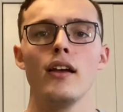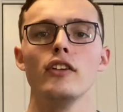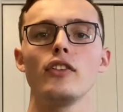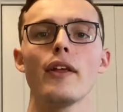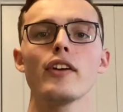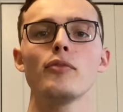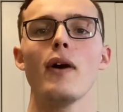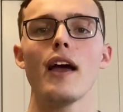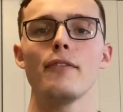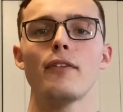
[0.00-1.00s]
So there's
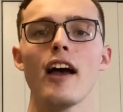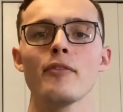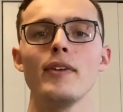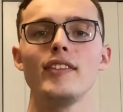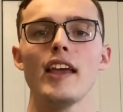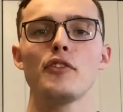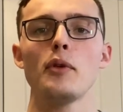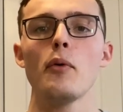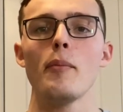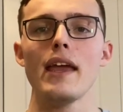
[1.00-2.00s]
my 5 mistakes
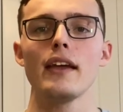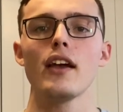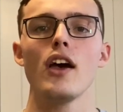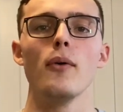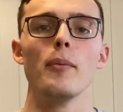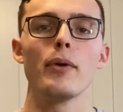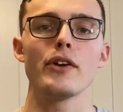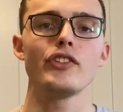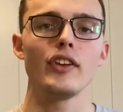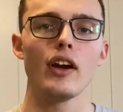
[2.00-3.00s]
people make when
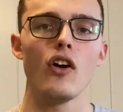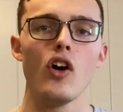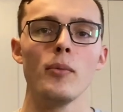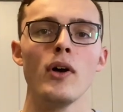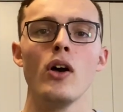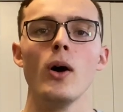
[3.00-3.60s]
purchasing a home.